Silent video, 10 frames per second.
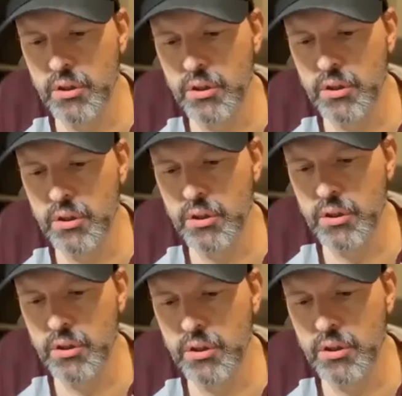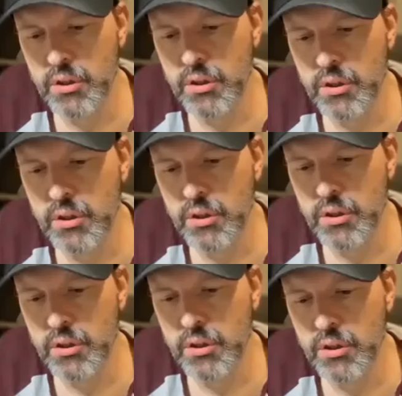I hope you guys all know about that
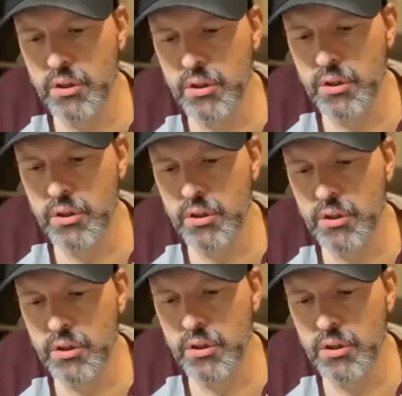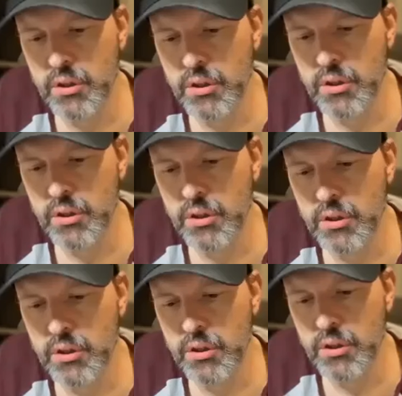little area on the screen that